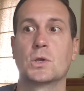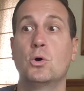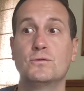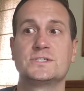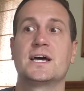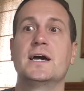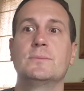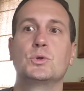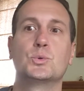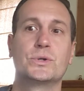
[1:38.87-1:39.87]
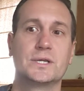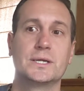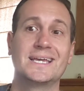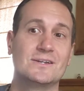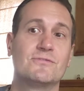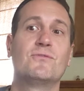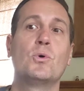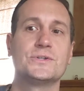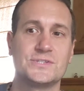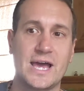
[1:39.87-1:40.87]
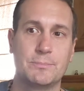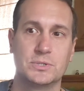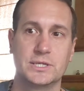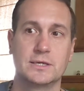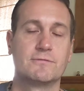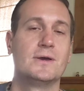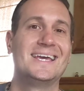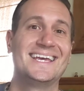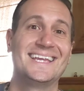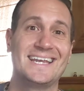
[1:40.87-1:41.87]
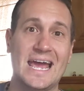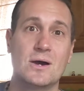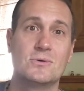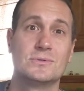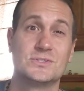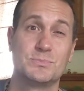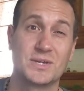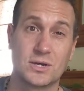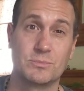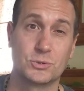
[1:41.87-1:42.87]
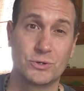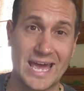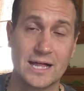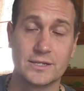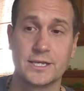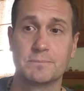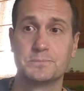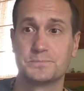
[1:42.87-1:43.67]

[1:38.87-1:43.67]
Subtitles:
Over time, you reinforce that belief, and now it's become your reality.